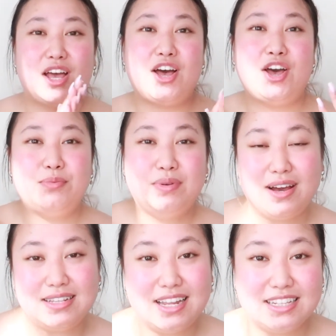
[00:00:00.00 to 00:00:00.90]
I hope you
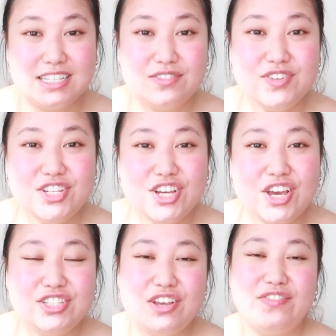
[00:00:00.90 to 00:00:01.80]
guys like this
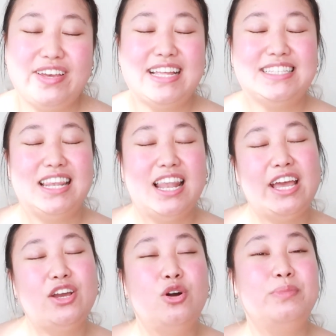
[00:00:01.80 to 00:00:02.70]
video. Don't forget to
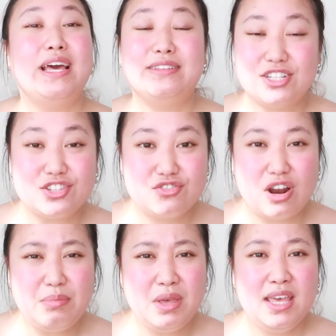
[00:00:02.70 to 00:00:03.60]
like, comment and
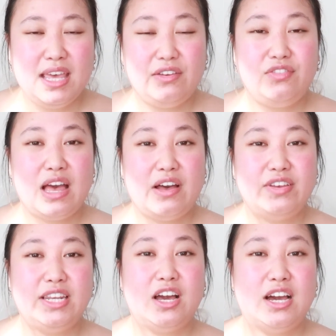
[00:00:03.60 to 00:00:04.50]
subscribe. If you have
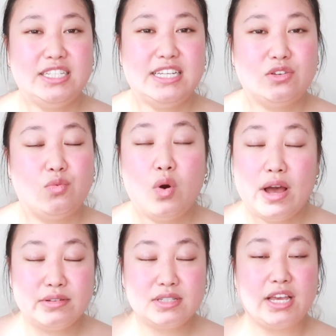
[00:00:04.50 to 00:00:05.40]
any ideas of what
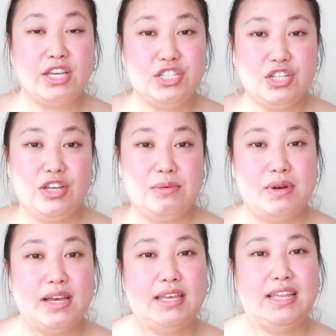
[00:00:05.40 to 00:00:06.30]
else I can do in
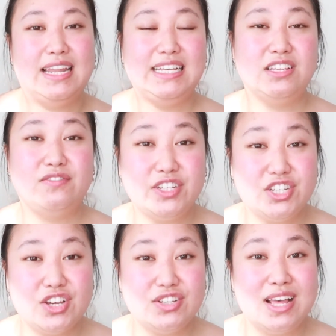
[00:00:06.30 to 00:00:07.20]
my later
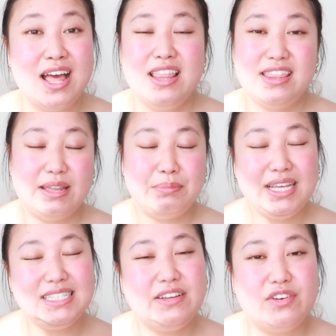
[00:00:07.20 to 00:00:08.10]
videos, then
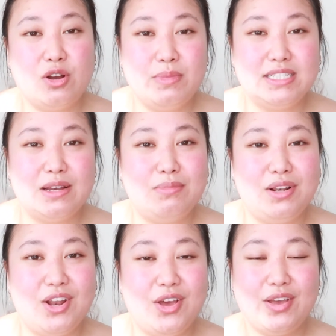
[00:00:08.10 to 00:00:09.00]
please leave a comment down
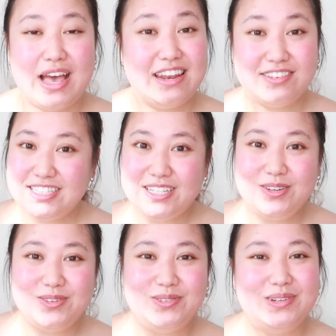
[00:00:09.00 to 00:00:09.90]
below, and I'll see
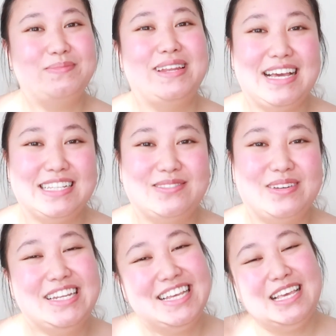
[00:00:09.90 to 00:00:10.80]
you all in my next
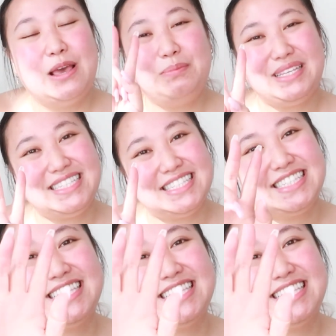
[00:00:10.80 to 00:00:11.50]
one. Peace.